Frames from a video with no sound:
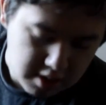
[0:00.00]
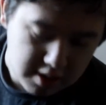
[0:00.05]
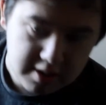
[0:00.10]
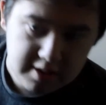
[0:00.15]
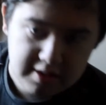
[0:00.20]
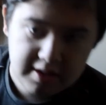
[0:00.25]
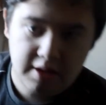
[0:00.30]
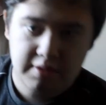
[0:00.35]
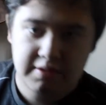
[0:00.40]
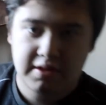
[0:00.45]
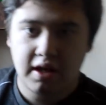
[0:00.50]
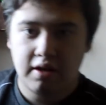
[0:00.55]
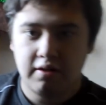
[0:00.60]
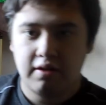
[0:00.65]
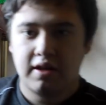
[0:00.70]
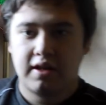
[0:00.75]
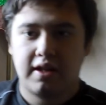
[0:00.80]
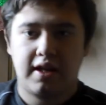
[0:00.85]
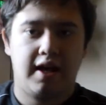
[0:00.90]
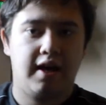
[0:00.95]
So that was the only
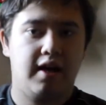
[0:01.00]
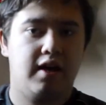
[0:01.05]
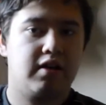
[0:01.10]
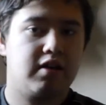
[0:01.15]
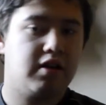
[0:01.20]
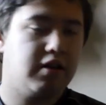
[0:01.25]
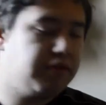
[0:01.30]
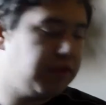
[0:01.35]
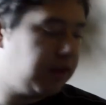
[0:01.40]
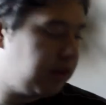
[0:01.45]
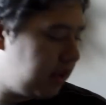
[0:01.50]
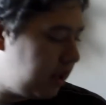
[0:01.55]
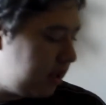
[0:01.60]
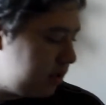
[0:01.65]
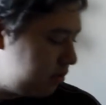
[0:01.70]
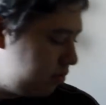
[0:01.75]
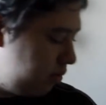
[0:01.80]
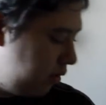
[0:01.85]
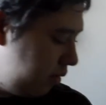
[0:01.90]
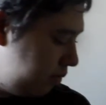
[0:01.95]
kit I got from the kit
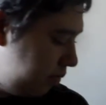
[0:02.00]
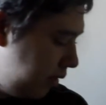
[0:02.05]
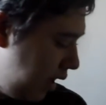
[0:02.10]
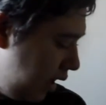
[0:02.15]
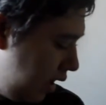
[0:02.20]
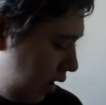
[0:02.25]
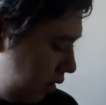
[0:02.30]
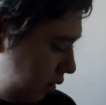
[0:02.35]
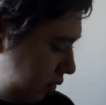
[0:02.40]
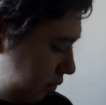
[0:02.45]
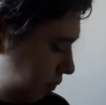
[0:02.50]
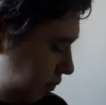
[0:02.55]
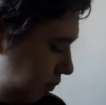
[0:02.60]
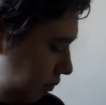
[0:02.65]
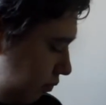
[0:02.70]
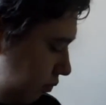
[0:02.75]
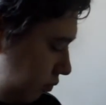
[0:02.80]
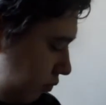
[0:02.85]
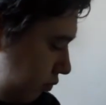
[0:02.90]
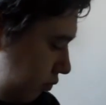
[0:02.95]
swap. Now,
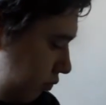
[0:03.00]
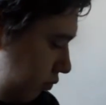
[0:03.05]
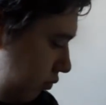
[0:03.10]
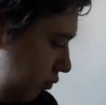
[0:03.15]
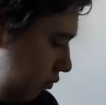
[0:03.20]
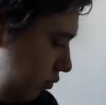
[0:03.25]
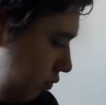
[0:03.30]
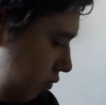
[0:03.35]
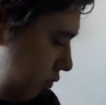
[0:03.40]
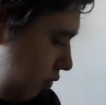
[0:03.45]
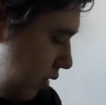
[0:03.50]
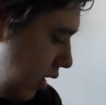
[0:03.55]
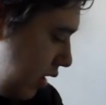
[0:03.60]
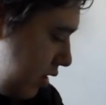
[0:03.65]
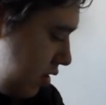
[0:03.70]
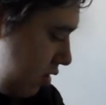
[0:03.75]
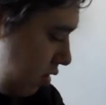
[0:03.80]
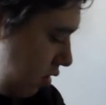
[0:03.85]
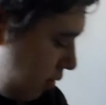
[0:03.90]
let's talk